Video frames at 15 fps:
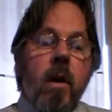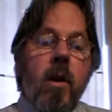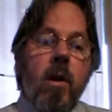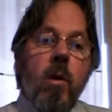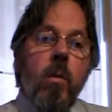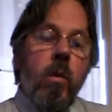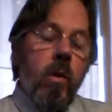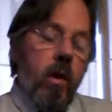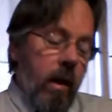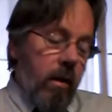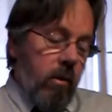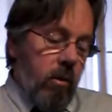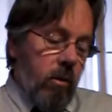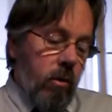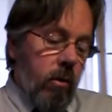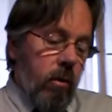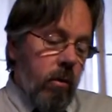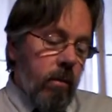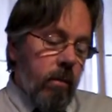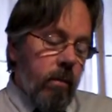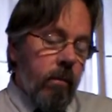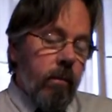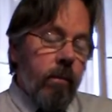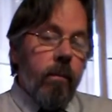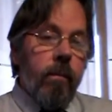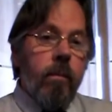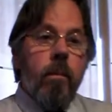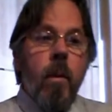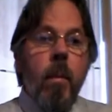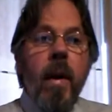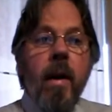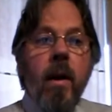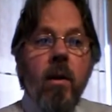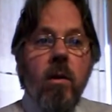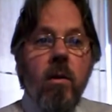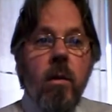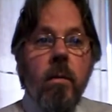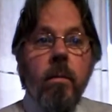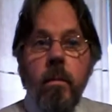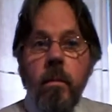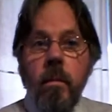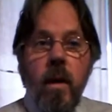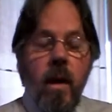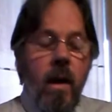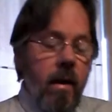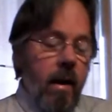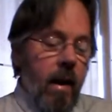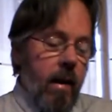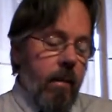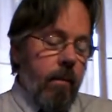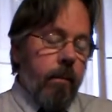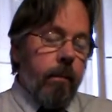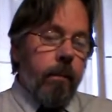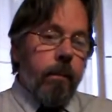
You will go to Barbados, a name.